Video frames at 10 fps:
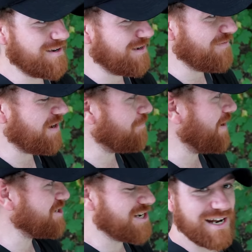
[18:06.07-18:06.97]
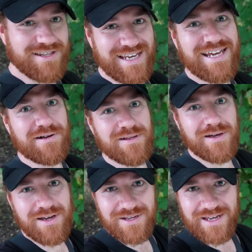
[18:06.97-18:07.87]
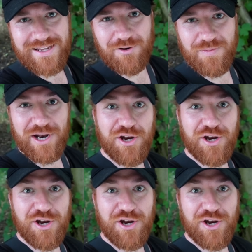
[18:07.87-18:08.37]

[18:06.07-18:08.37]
And if I'd managed to land the eel, then that would